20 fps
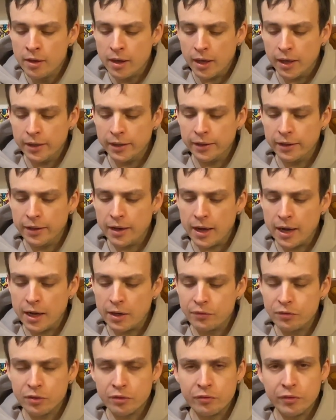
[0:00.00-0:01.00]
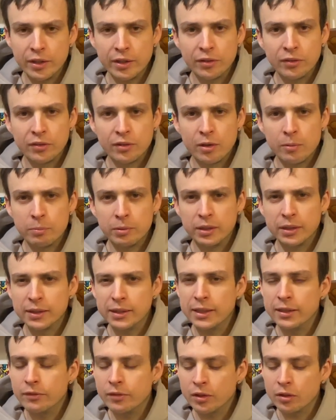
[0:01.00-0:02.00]
And then after this, I
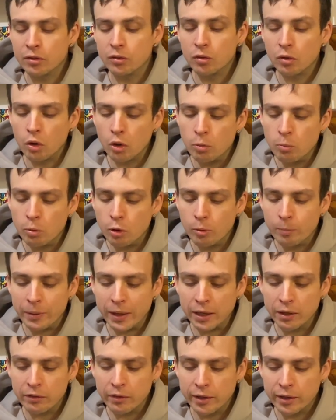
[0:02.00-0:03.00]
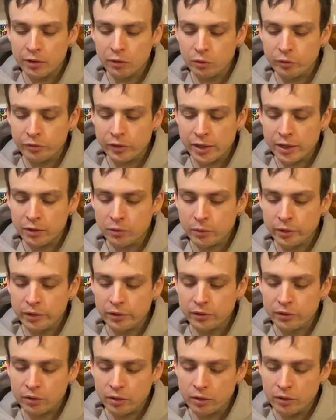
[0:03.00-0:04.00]
believe there's no more backgrounds with these
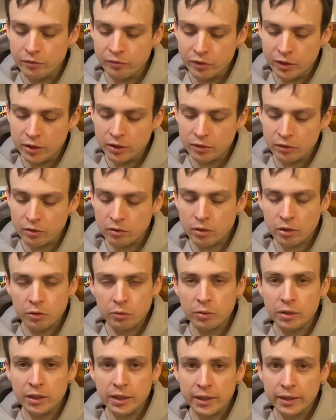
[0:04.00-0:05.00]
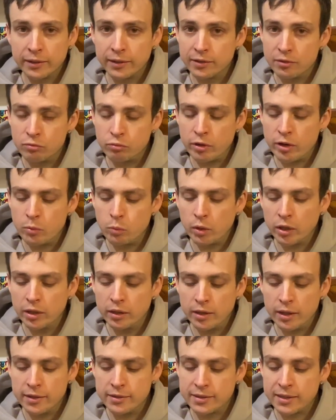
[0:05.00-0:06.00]
ones. So fingers crossed we can get this red
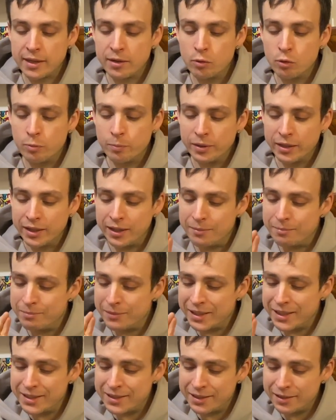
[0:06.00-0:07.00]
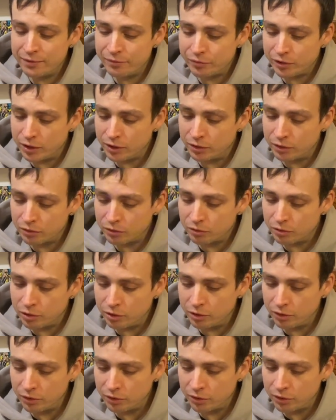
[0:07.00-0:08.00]
one, as that will be amazing. Fingers
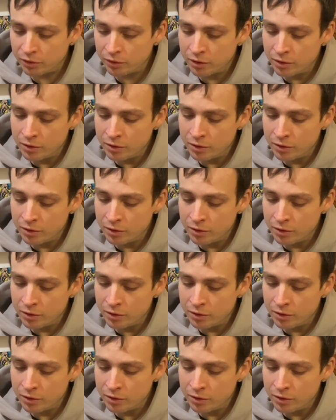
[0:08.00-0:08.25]
crossed.